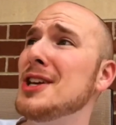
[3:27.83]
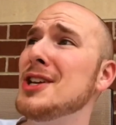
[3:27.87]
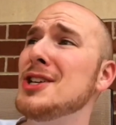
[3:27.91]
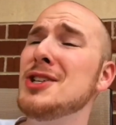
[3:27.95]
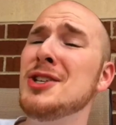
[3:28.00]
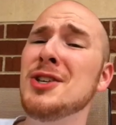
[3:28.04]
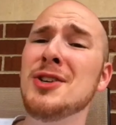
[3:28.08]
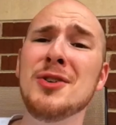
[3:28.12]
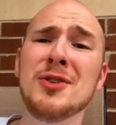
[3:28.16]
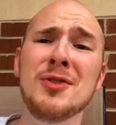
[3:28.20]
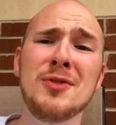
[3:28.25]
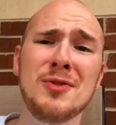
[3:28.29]
a
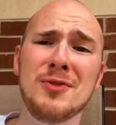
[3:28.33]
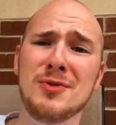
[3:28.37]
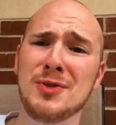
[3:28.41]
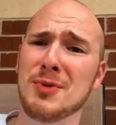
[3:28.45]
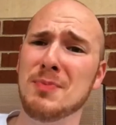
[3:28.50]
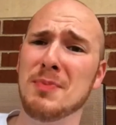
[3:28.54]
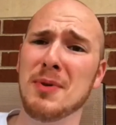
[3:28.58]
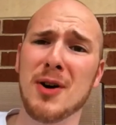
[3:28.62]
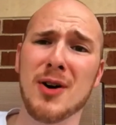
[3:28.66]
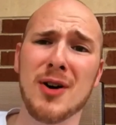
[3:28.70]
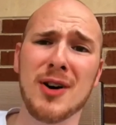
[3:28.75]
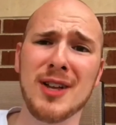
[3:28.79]

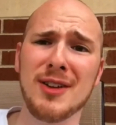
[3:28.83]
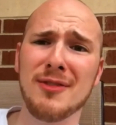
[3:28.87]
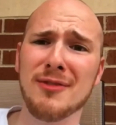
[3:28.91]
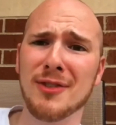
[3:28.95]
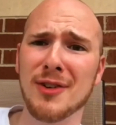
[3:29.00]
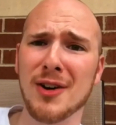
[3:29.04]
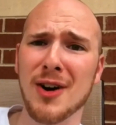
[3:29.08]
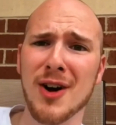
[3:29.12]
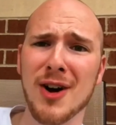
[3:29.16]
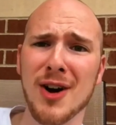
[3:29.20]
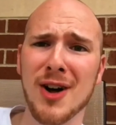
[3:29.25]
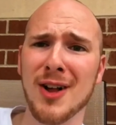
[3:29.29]
huge party
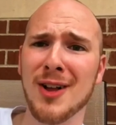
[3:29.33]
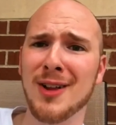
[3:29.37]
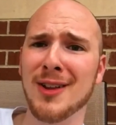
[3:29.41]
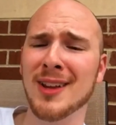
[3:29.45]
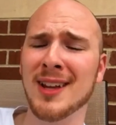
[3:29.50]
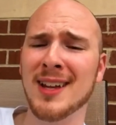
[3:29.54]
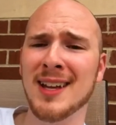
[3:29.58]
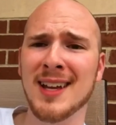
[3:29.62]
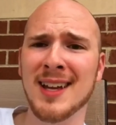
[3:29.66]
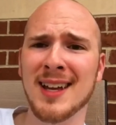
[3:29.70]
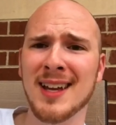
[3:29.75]
for all